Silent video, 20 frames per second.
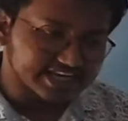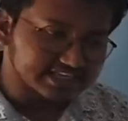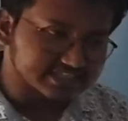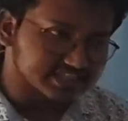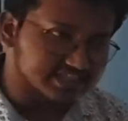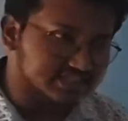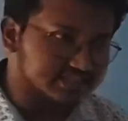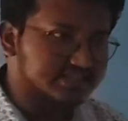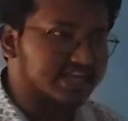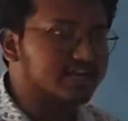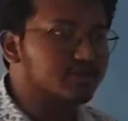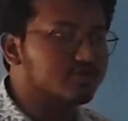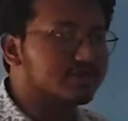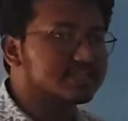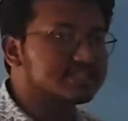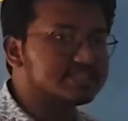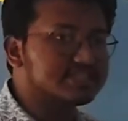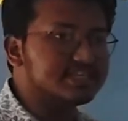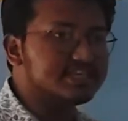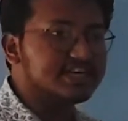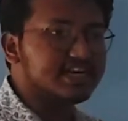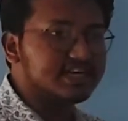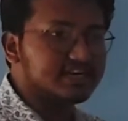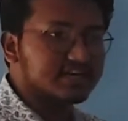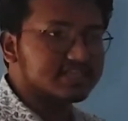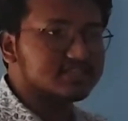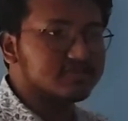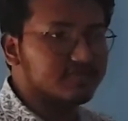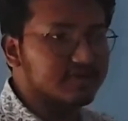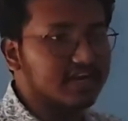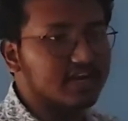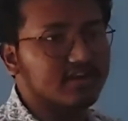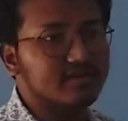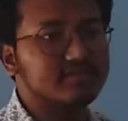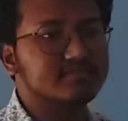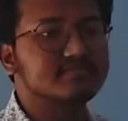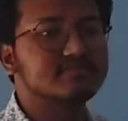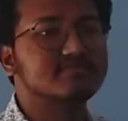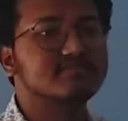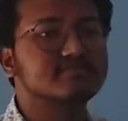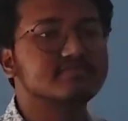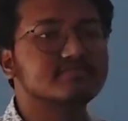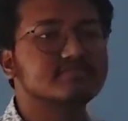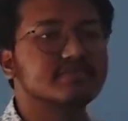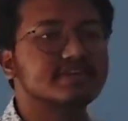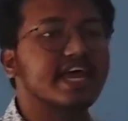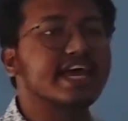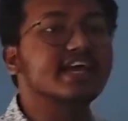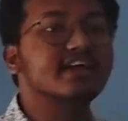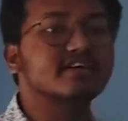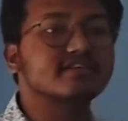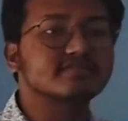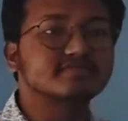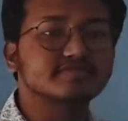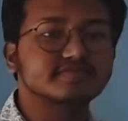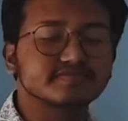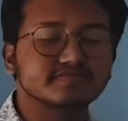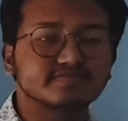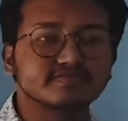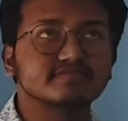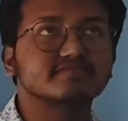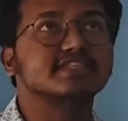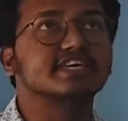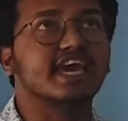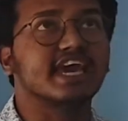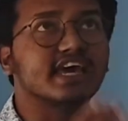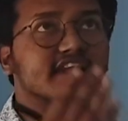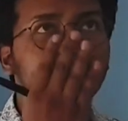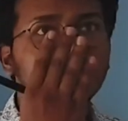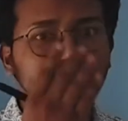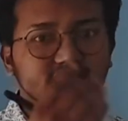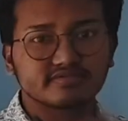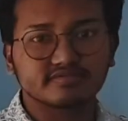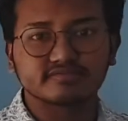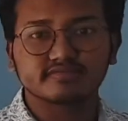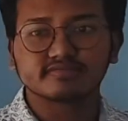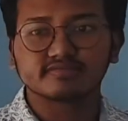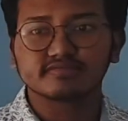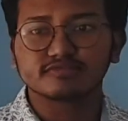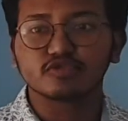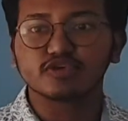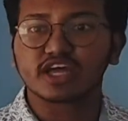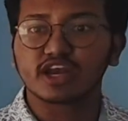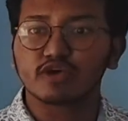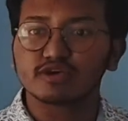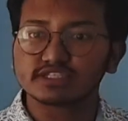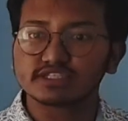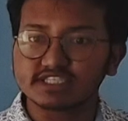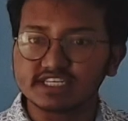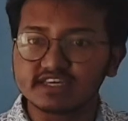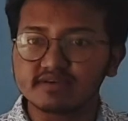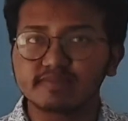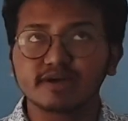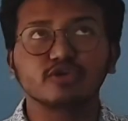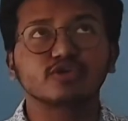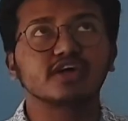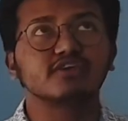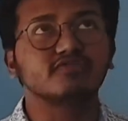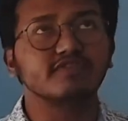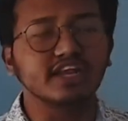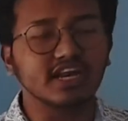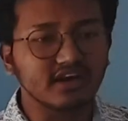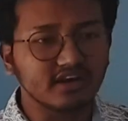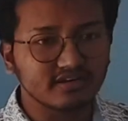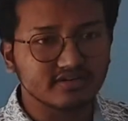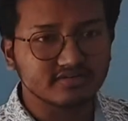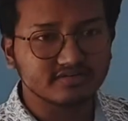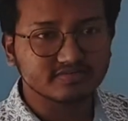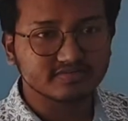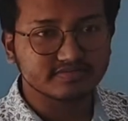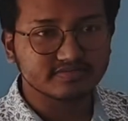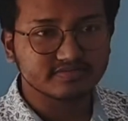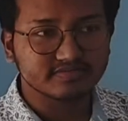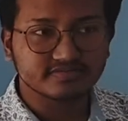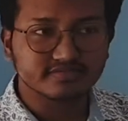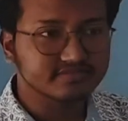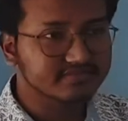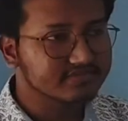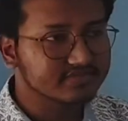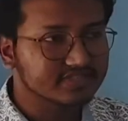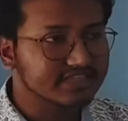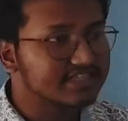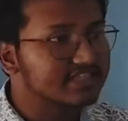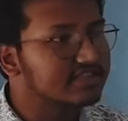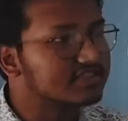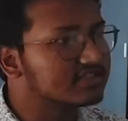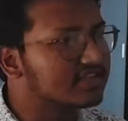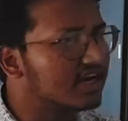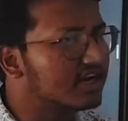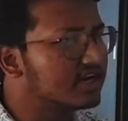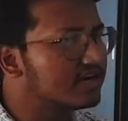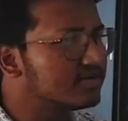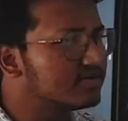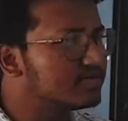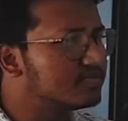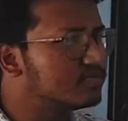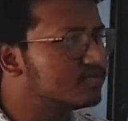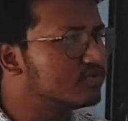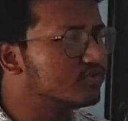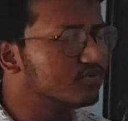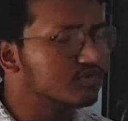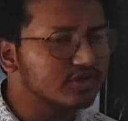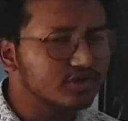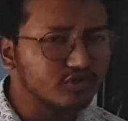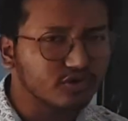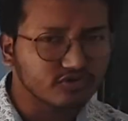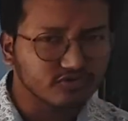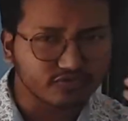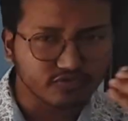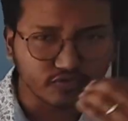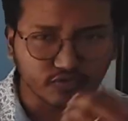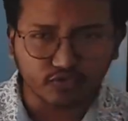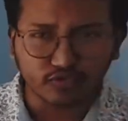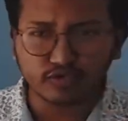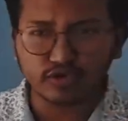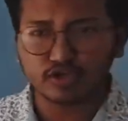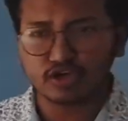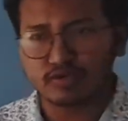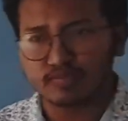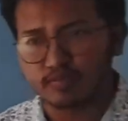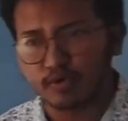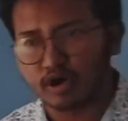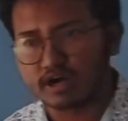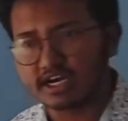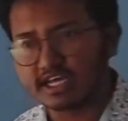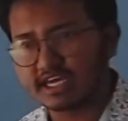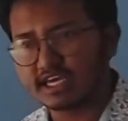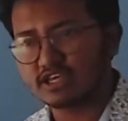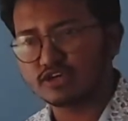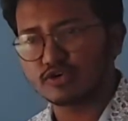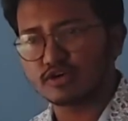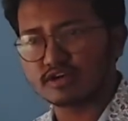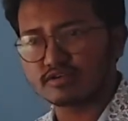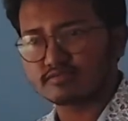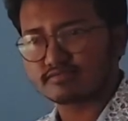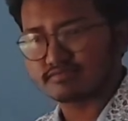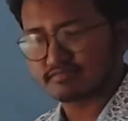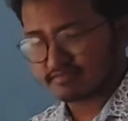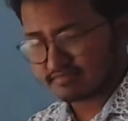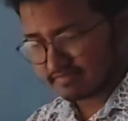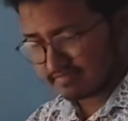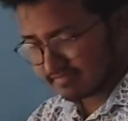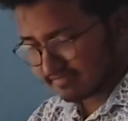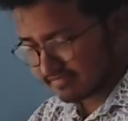that exists, that you can see, touch, feel. Like the air, you cannot see, but you can feel. Sun, moon, your food, your body, your